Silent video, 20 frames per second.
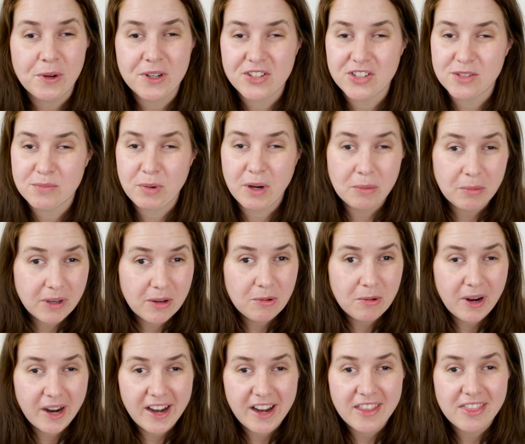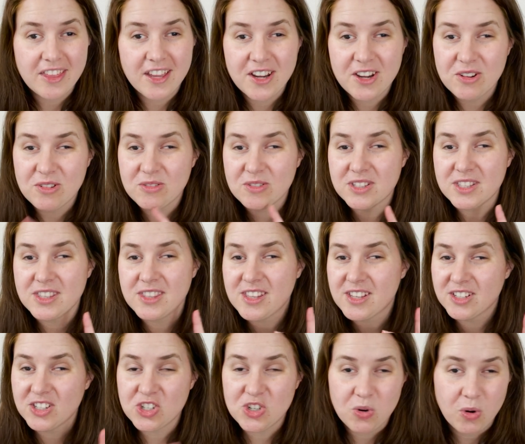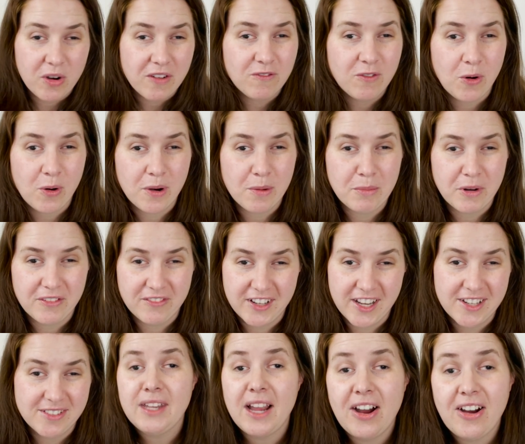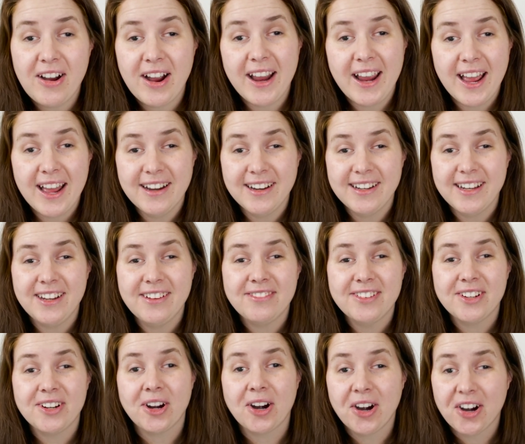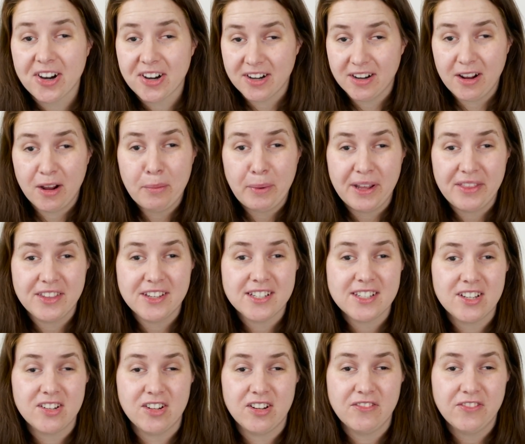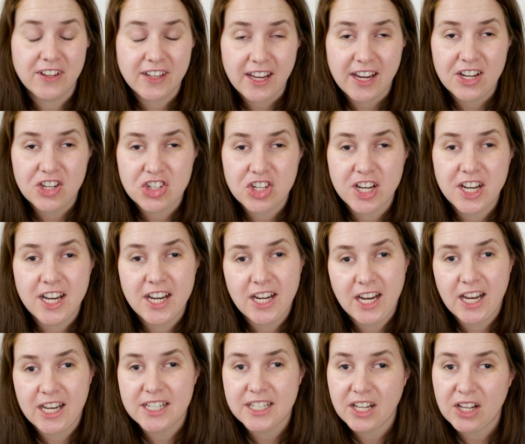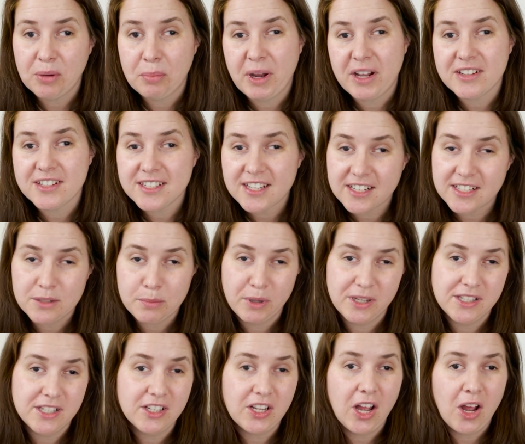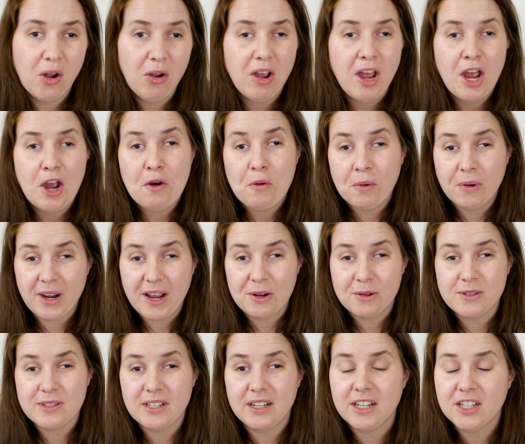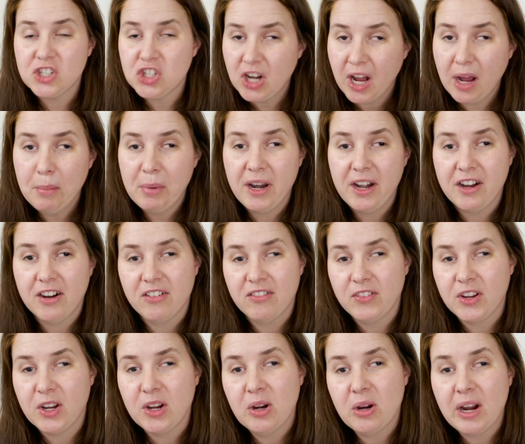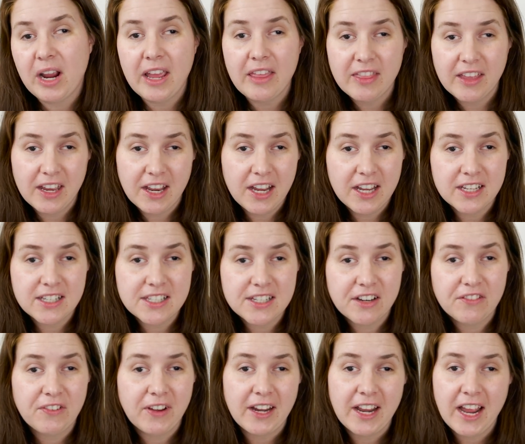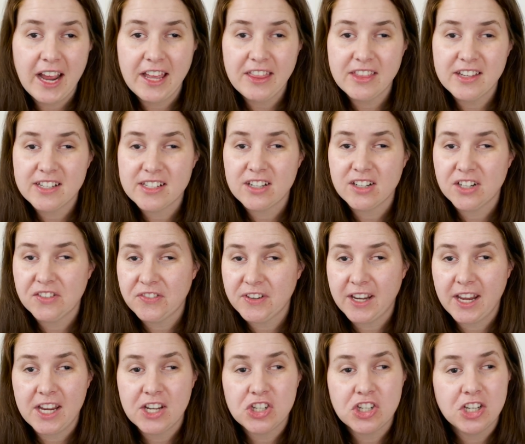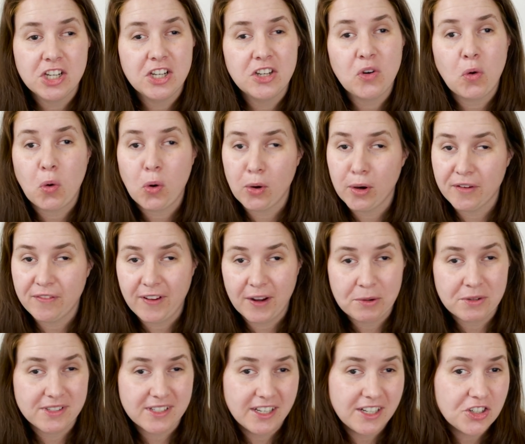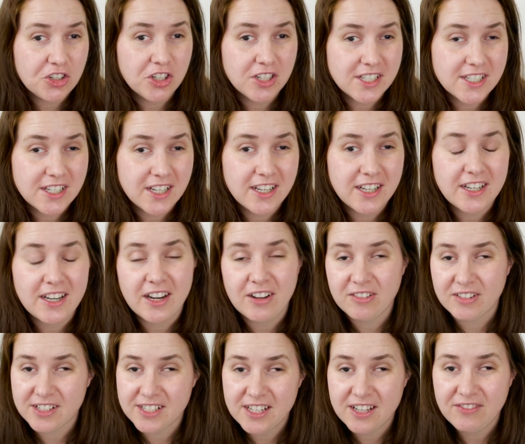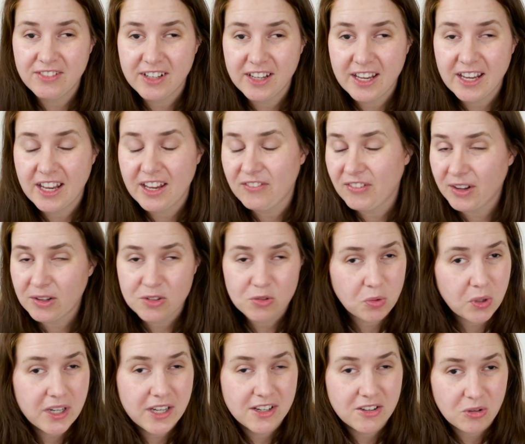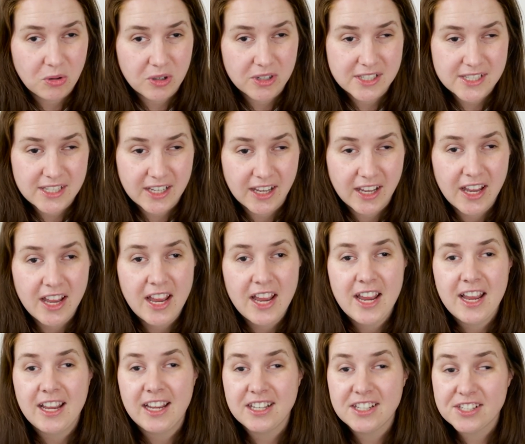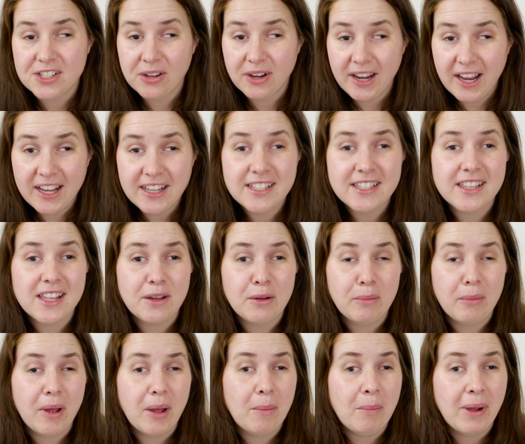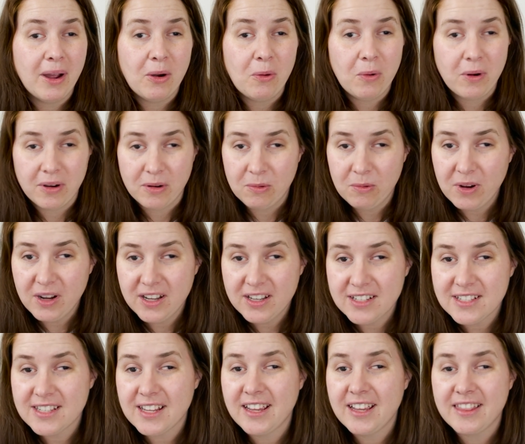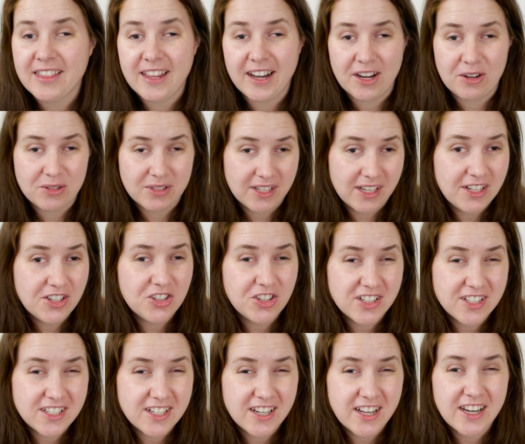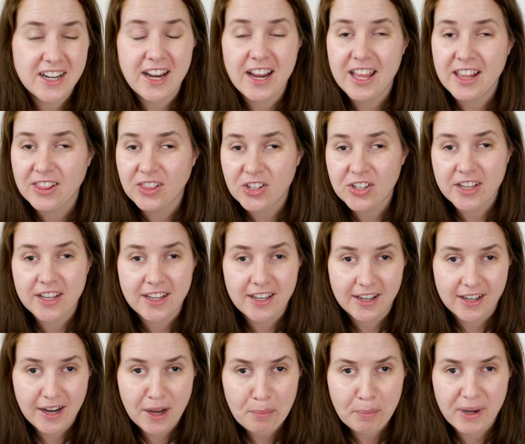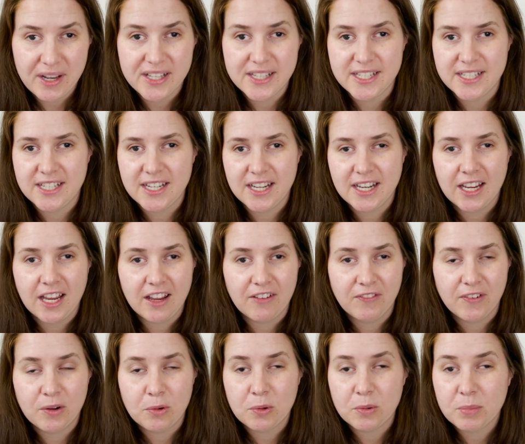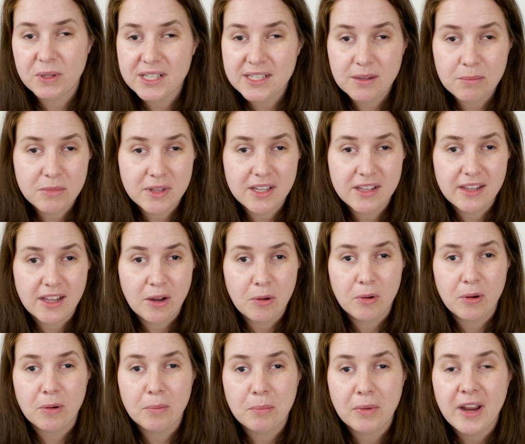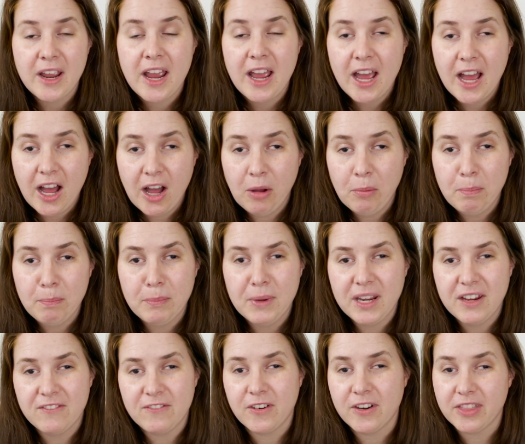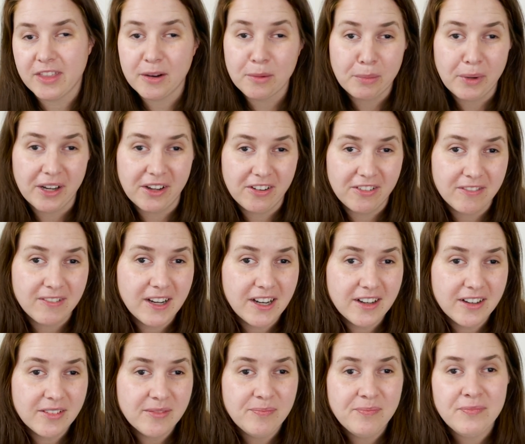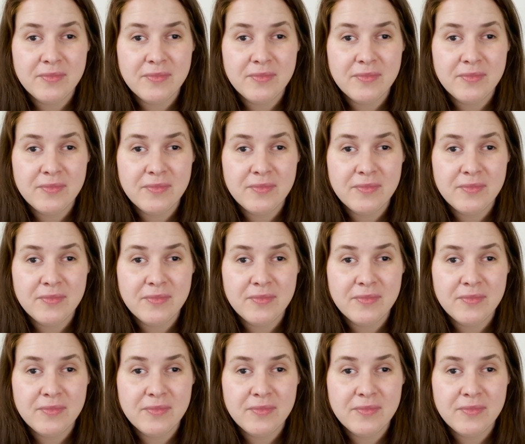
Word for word: which is probably why they use the short form of it. Now, I hadn't even heard about this certification until about six months ago when I was in a job interview and they asked if I had this certification or if I was interested in receiving it, if I was working towards it. And so I asked them about what it was and that I was interested in looking it up and seeing if it would be something that would help me further my career.